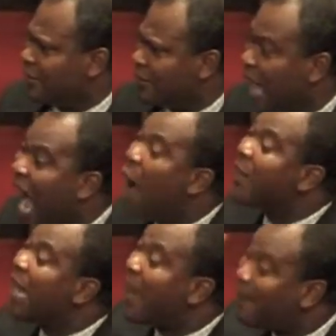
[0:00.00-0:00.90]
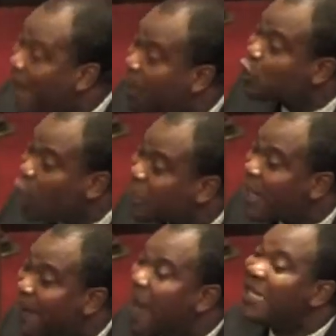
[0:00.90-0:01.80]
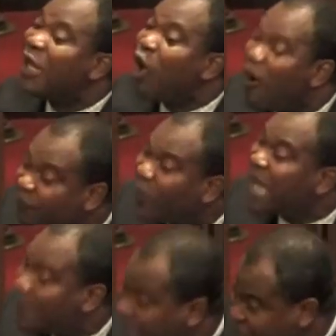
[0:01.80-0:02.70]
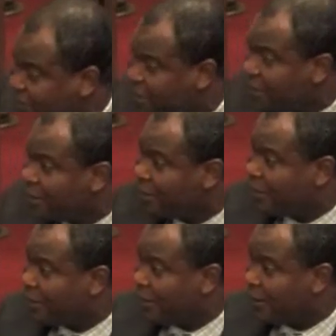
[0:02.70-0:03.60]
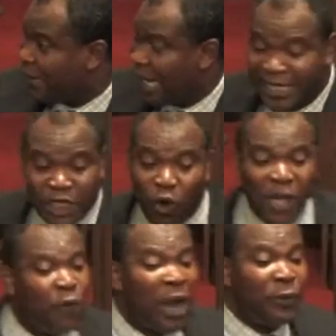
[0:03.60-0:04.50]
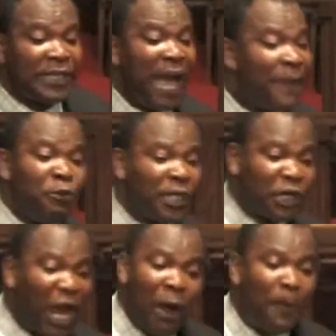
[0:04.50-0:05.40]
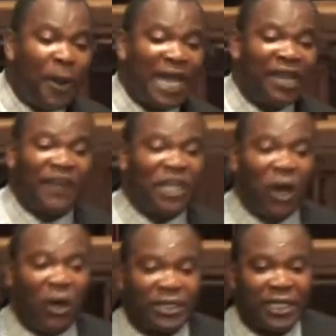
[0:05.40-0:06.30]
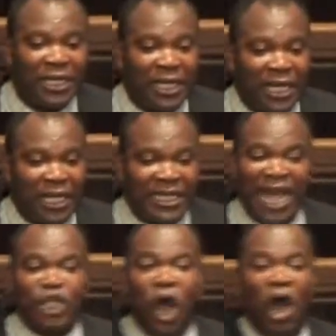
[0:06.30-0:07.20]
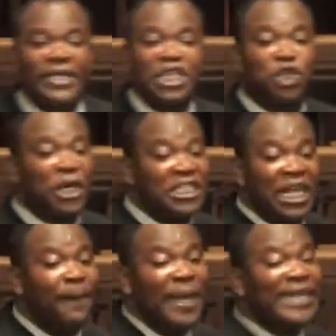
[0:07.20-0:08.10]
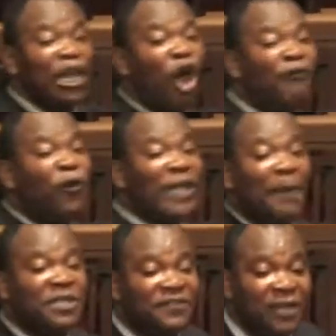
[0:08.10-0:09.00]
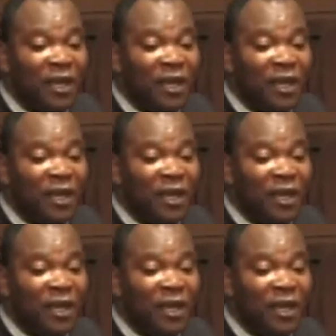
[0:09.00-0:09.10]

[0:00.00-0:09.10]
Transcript: How can the Bible talk about the lawful captives? It is only when we come and we cry upon the living God that God is redeeming the lawful captives.